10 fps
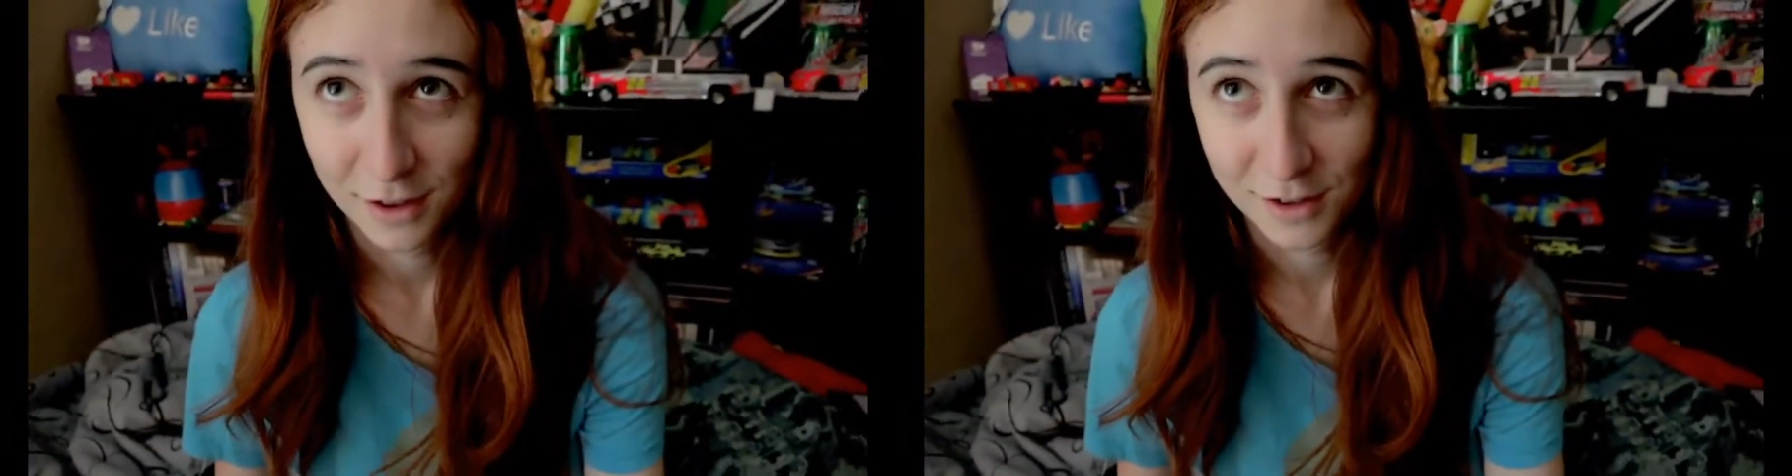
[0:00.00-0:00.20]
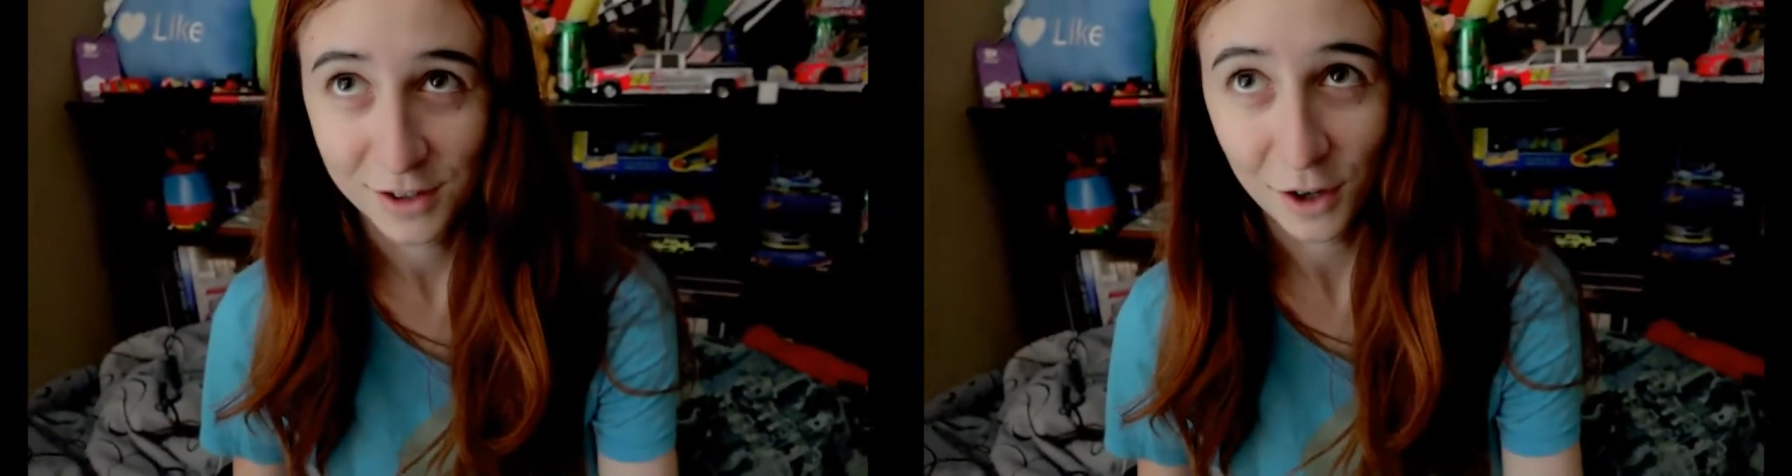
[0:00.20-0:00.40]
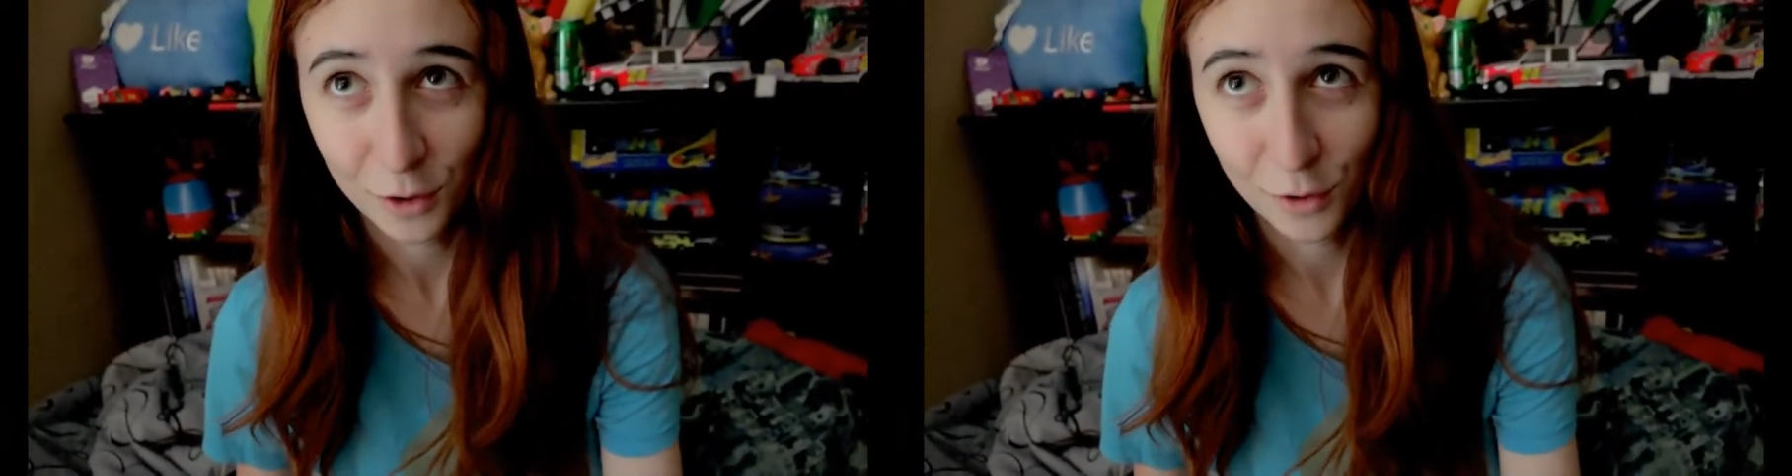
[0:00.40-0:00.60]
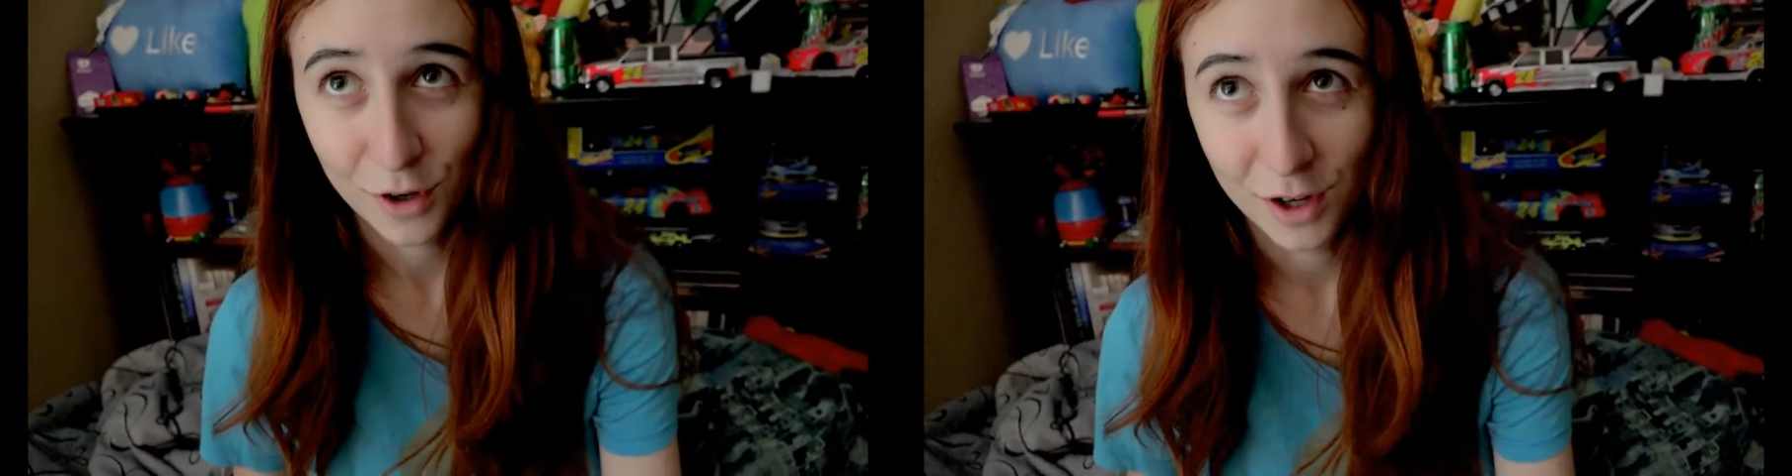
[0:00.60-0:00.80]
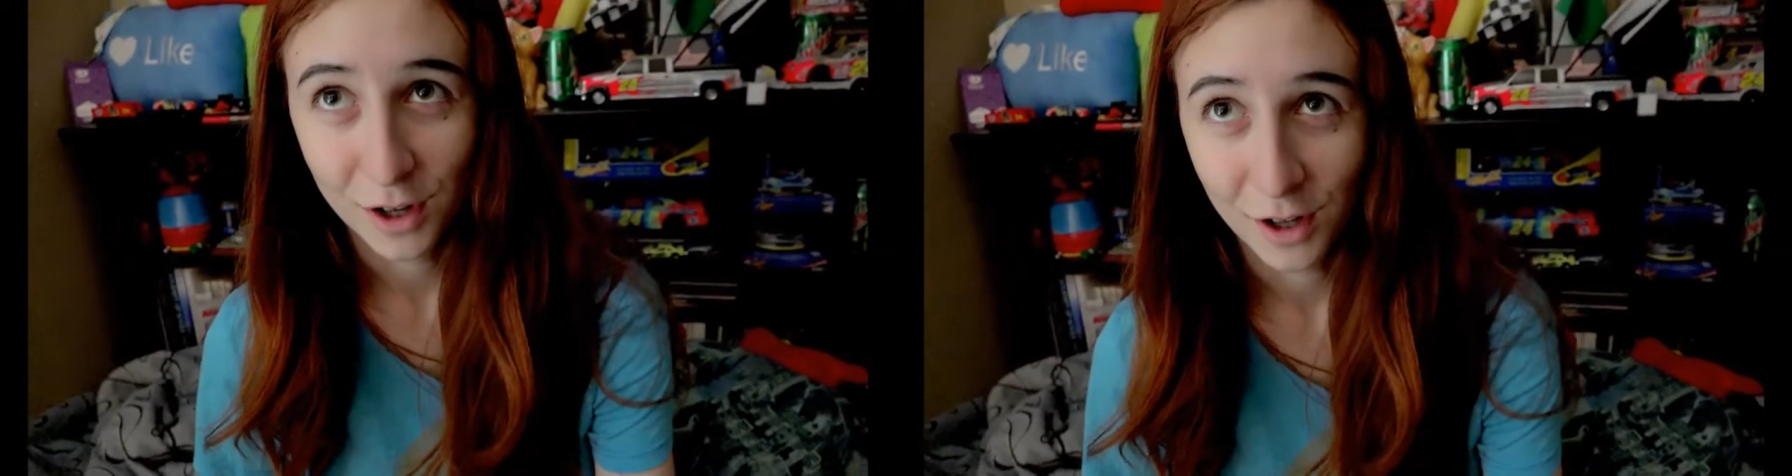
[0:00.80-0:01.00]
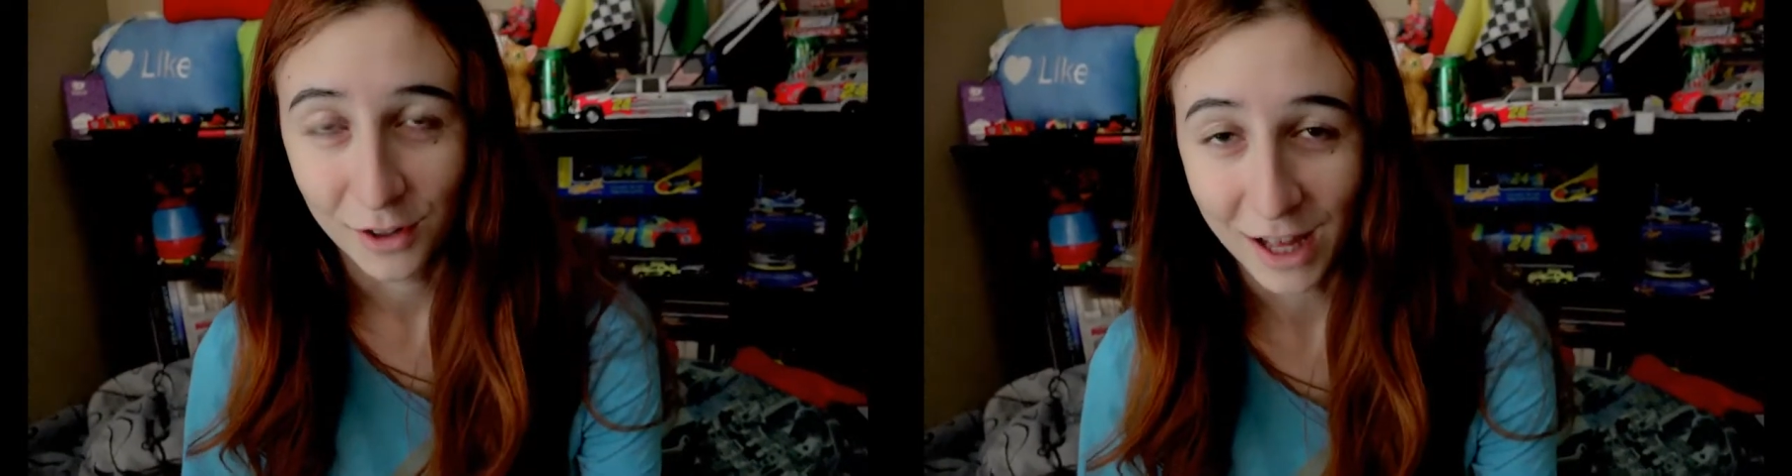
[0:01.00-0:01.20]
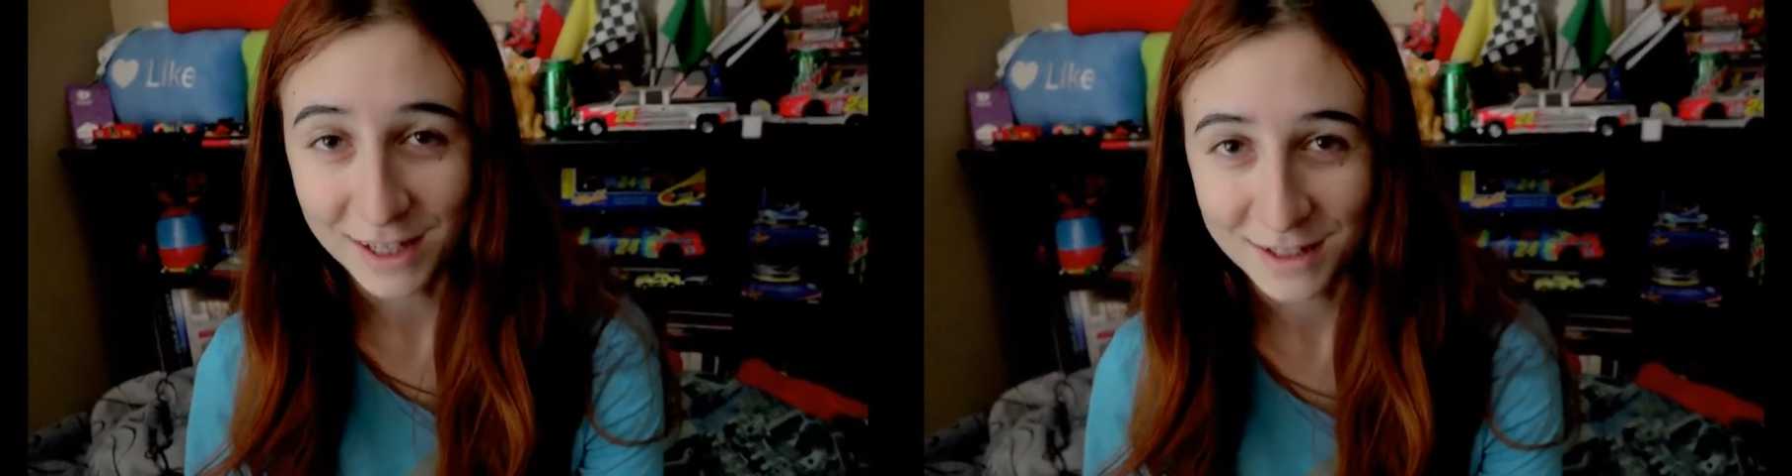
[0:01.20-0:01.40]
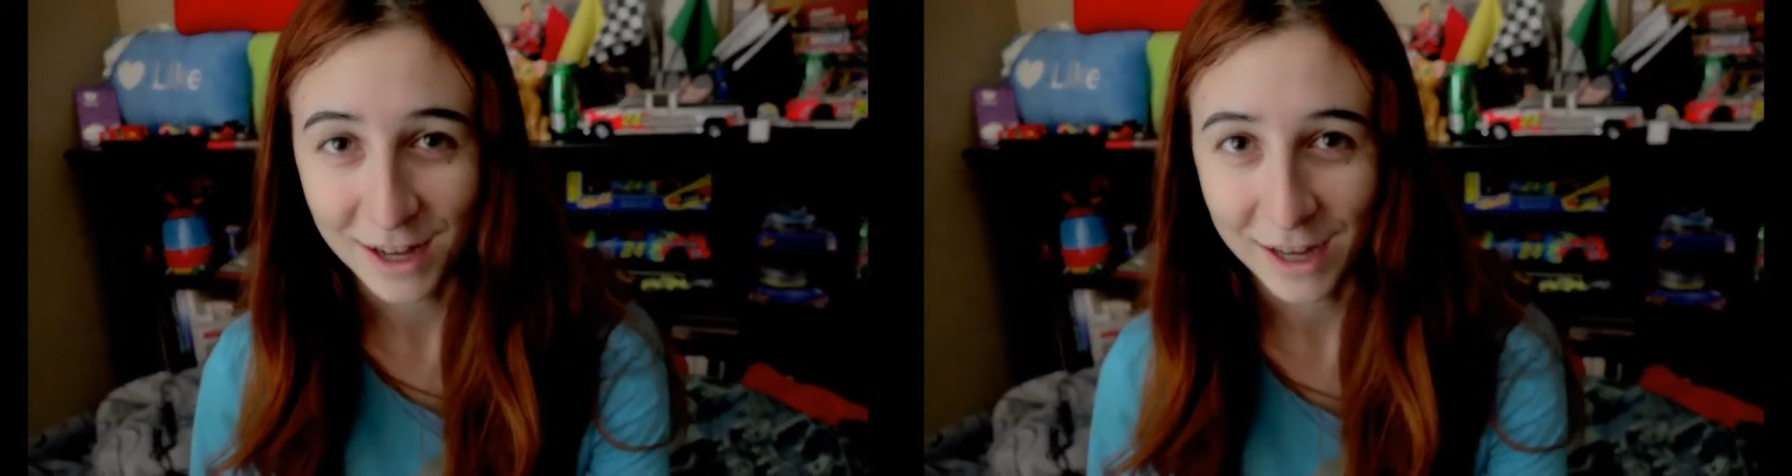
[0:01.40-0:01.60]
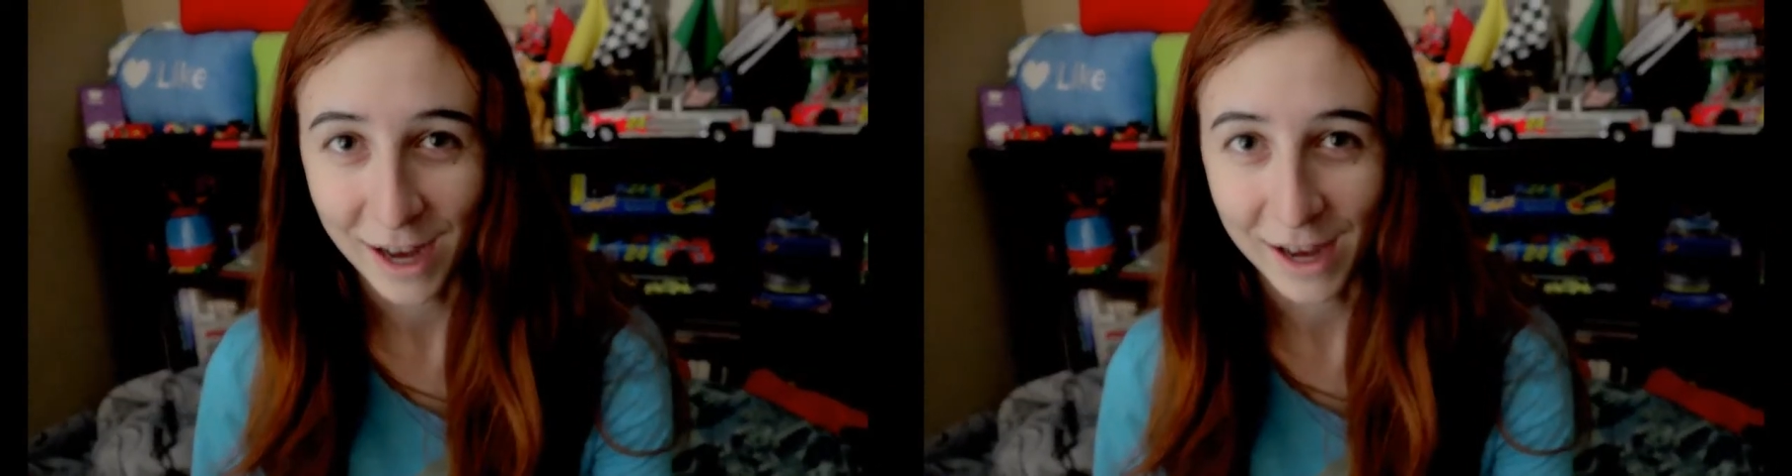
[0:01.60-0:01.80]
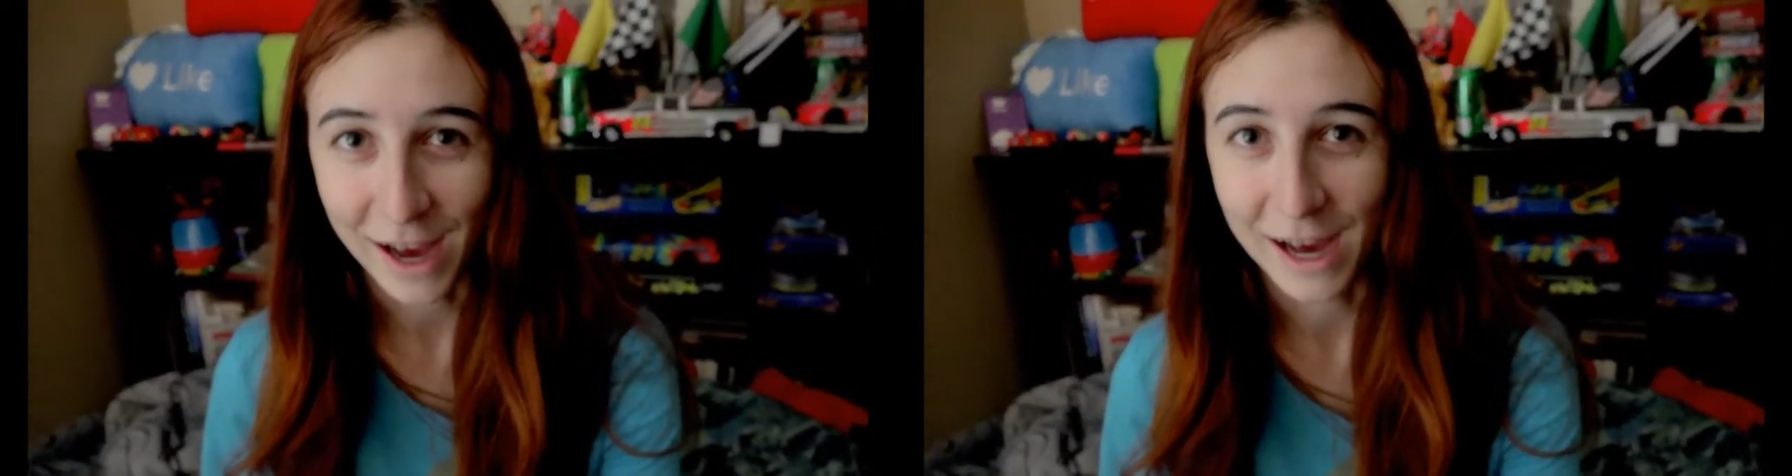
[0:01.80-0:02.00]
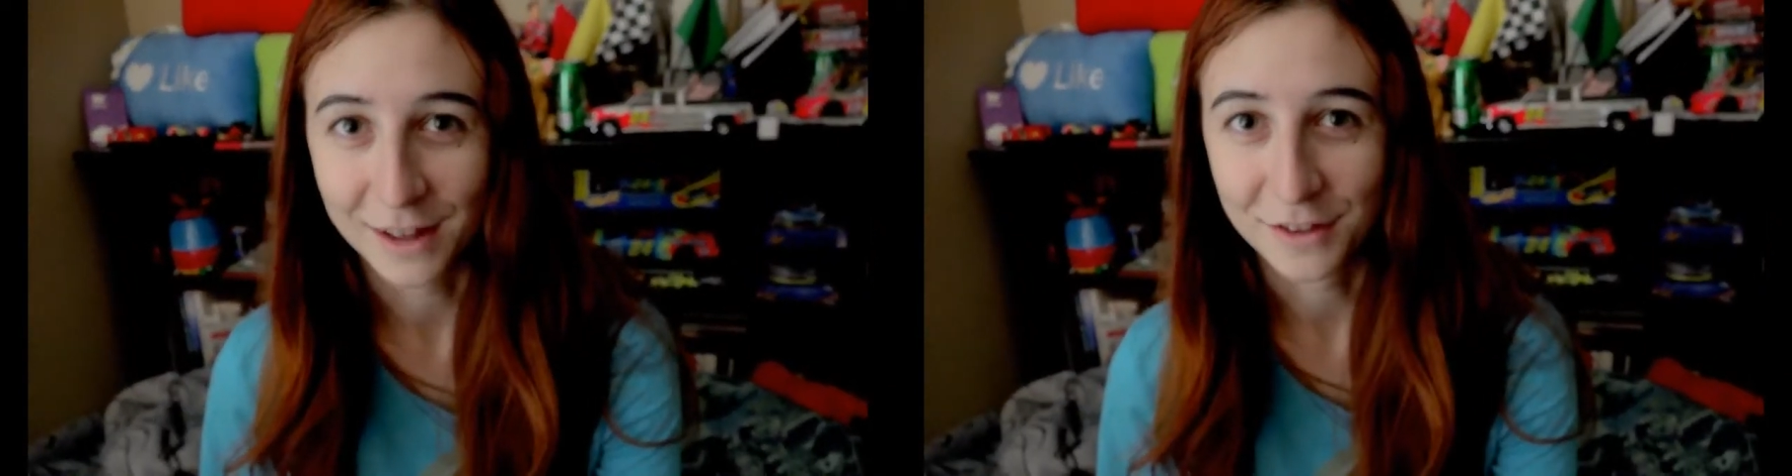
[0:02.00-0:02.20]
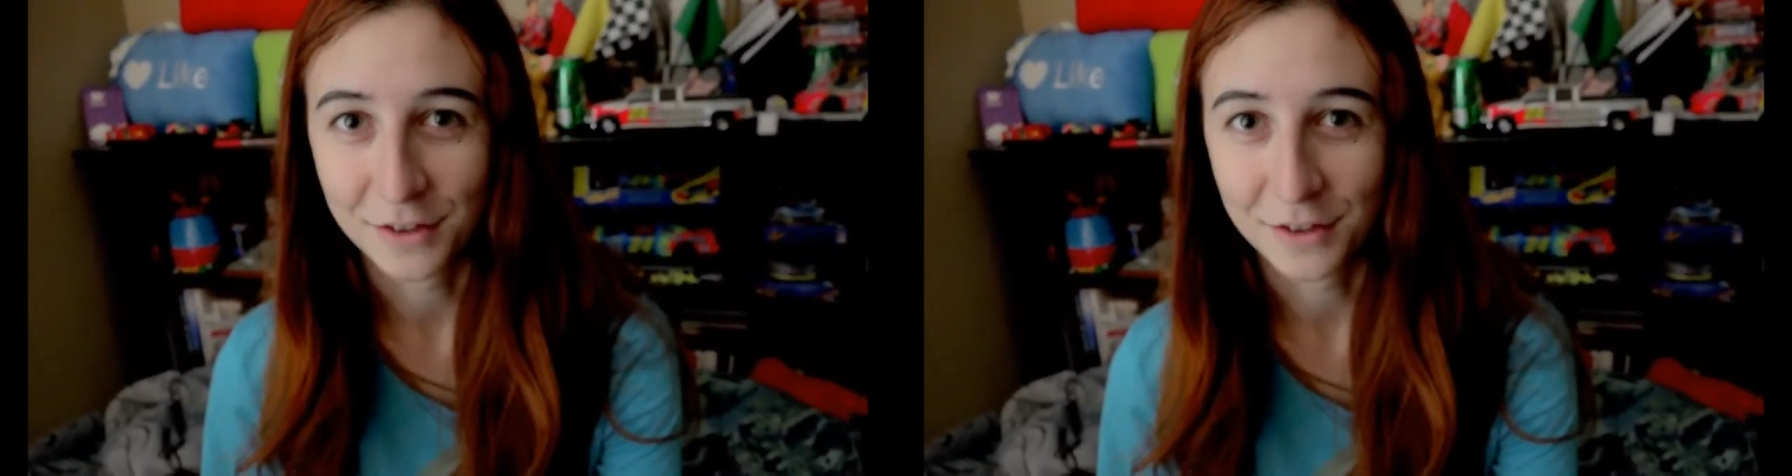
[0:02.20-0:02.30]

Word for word: So, last night I had